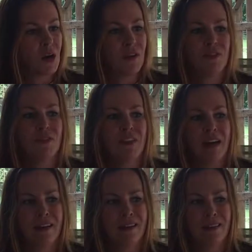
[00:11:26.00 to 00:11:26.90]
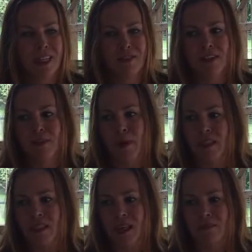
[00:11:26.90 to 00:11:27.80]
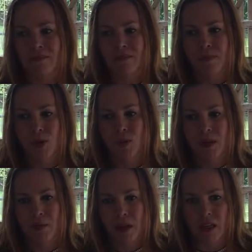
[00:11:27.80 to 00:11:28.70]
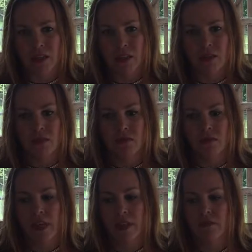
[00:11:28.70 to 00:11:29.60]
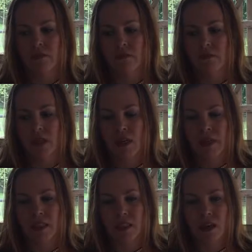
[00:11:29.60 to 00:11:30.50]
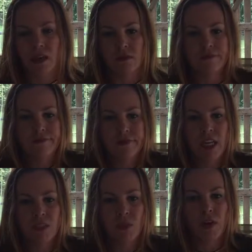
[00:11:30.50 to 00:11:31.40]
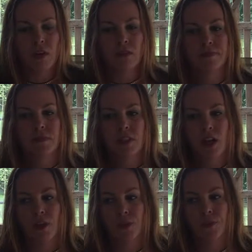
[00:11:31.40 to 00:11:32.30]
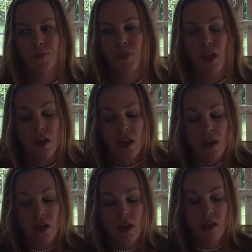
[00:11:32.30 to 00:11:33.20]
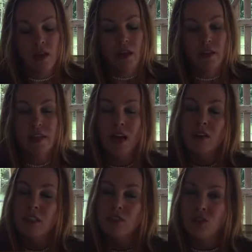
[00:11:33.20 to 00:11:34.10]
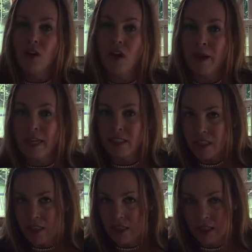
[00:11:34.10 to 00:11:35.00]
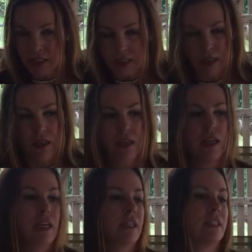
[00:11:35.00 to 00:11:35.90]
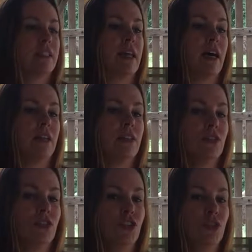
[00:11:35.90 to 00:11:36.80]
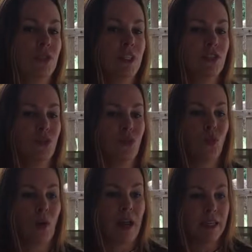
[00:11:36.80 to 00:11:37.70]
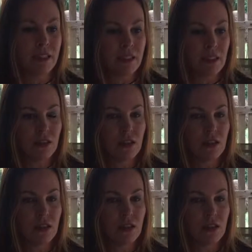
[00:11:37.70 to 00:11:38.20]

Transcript: if you've got, like, if everybody's got poopy butts, that can be a sign as well. So the only drawback to this is that you need to wait